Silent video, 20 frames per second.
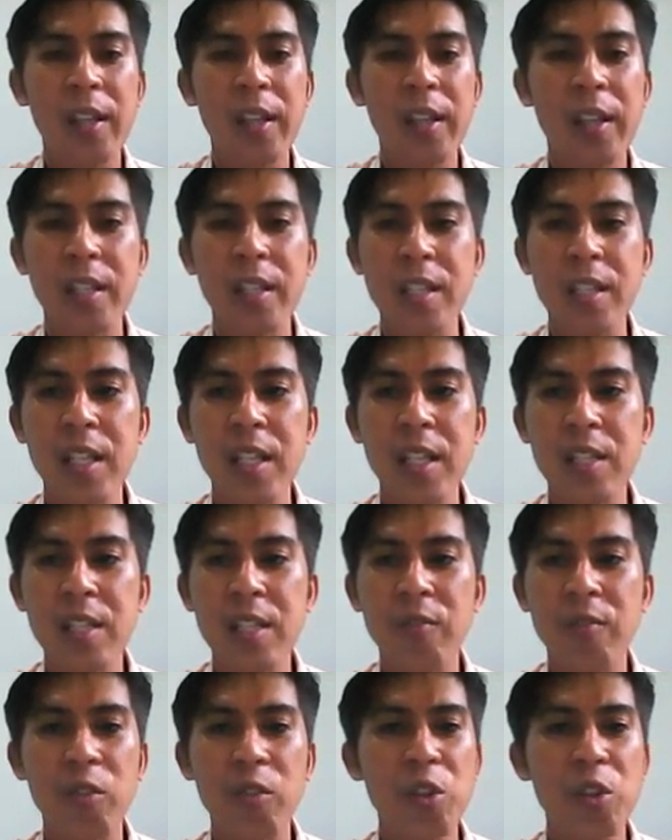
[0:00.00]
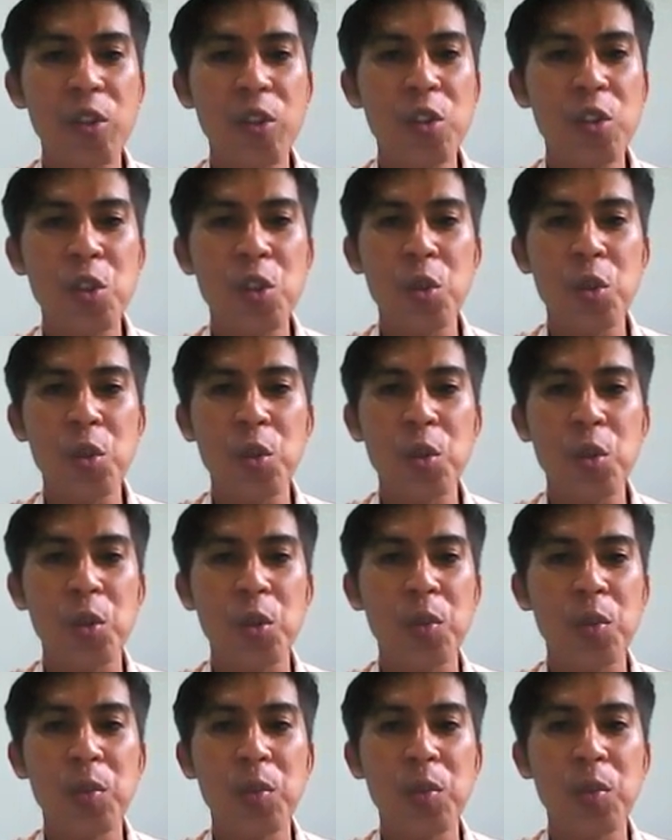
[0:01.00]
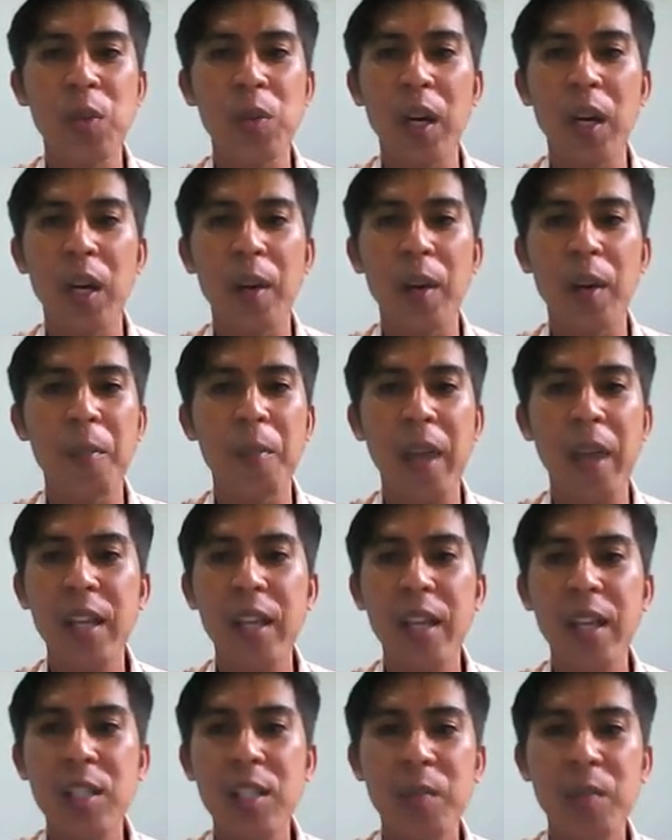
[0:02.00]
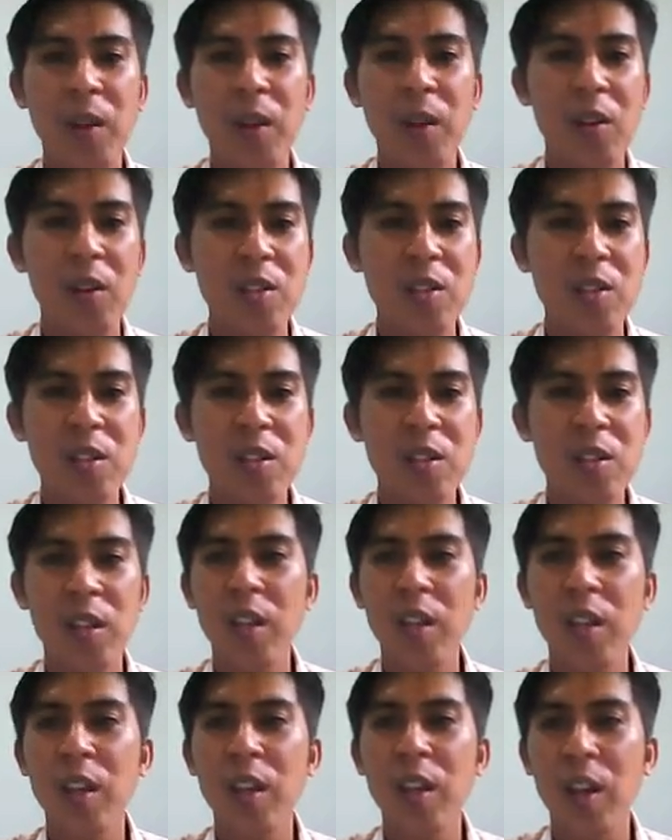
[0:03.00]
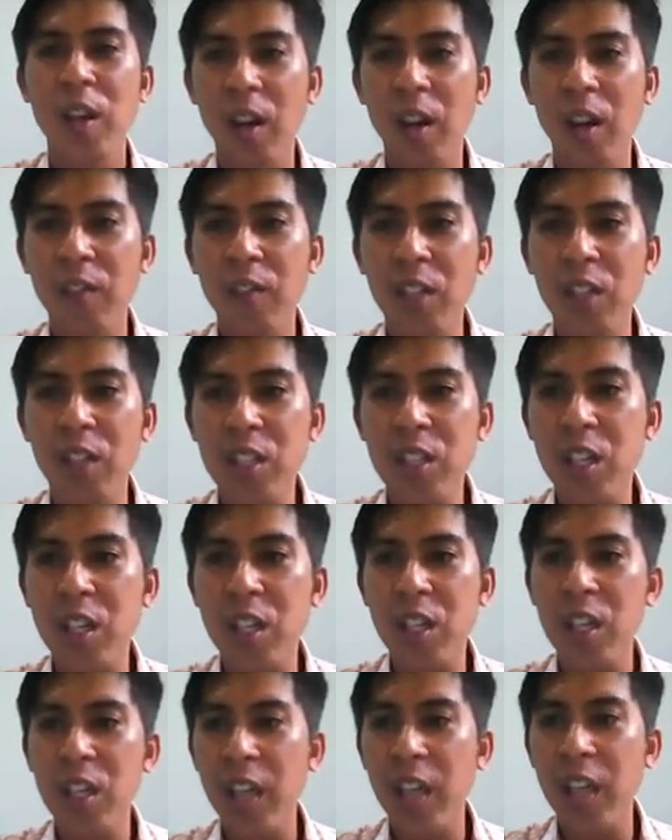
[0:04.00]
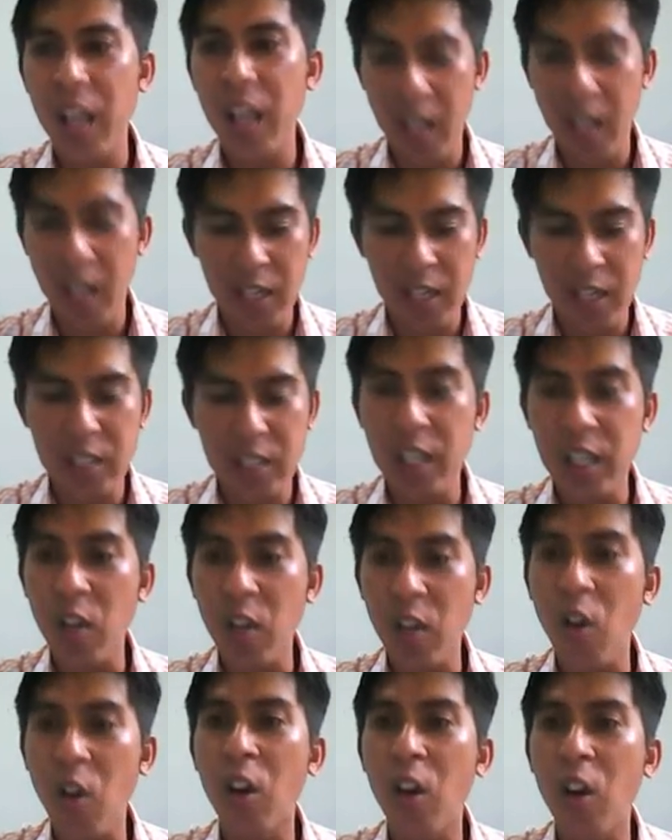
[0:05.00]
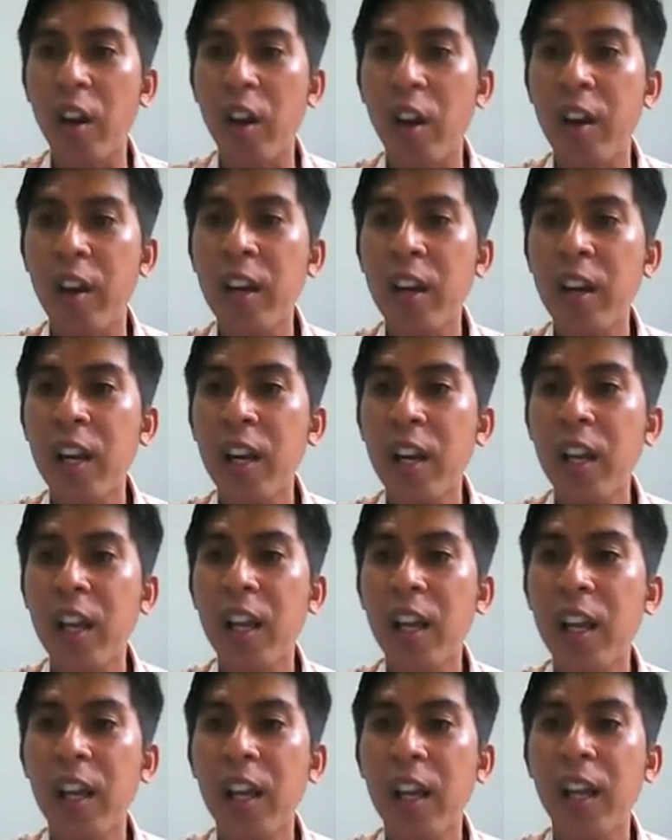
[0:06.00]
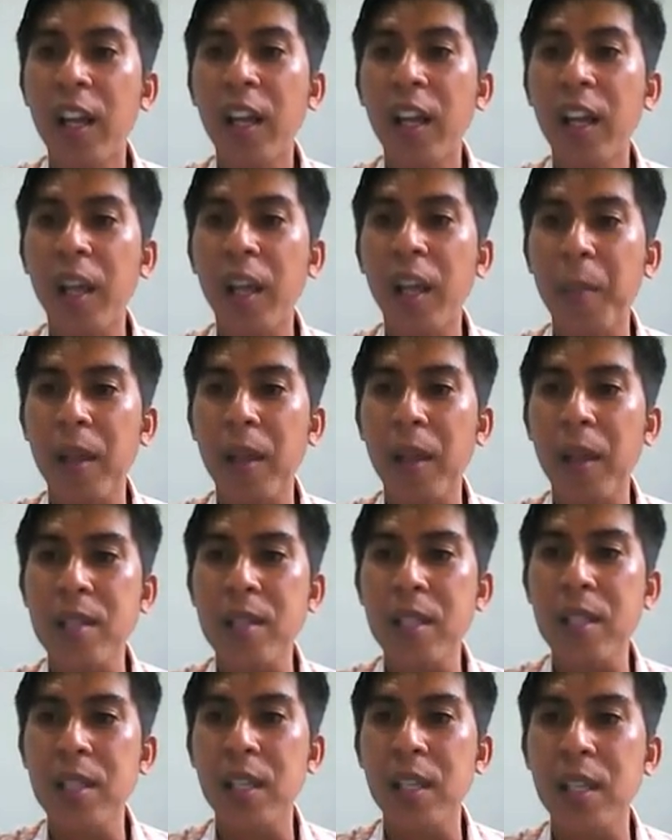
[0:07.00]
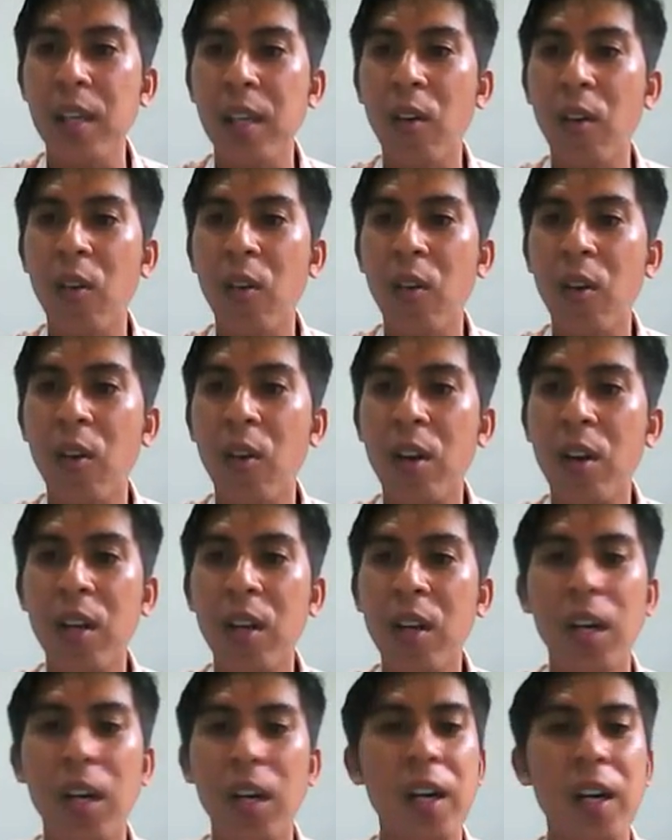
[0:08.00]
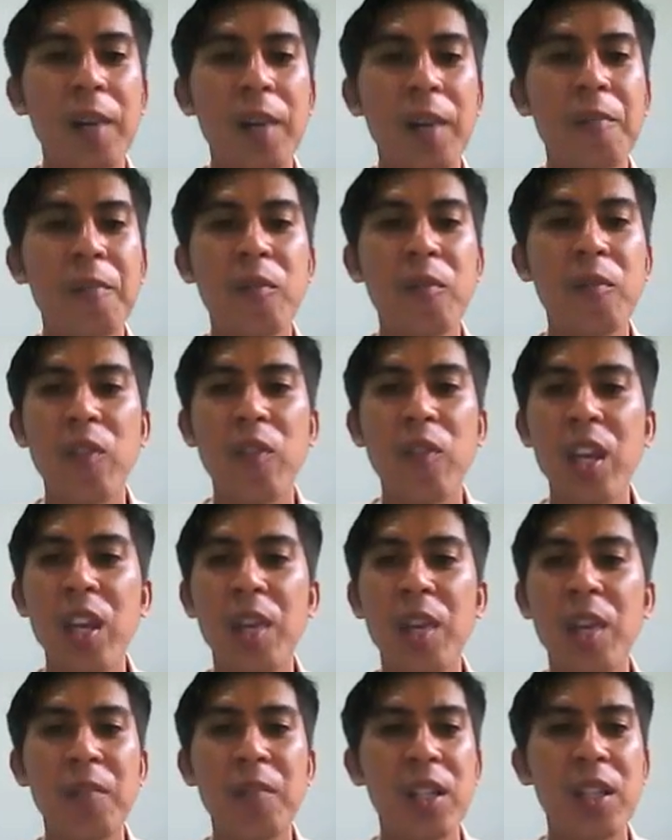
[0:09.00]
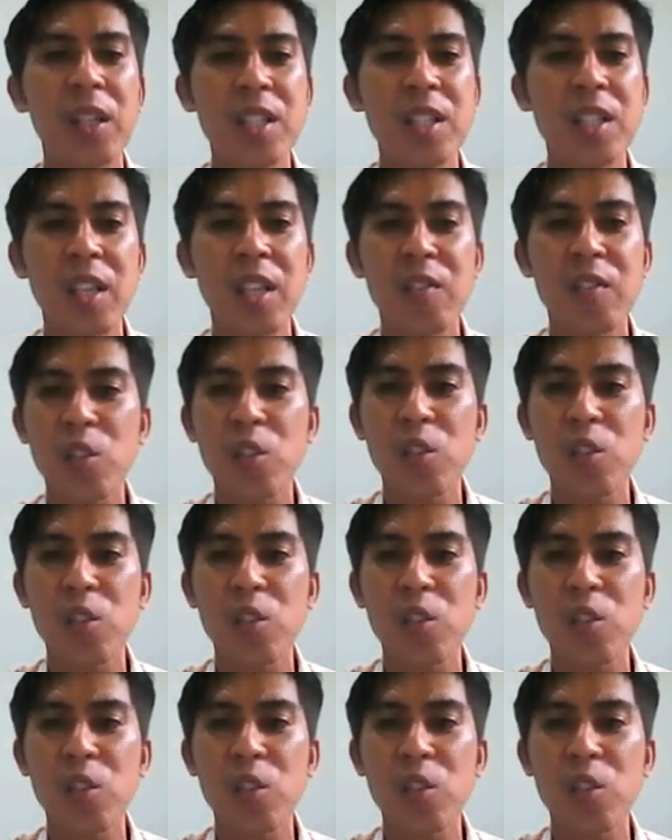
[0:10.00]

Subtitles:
it's easy for you to edit because of the turn editing on capacity or freedom that is given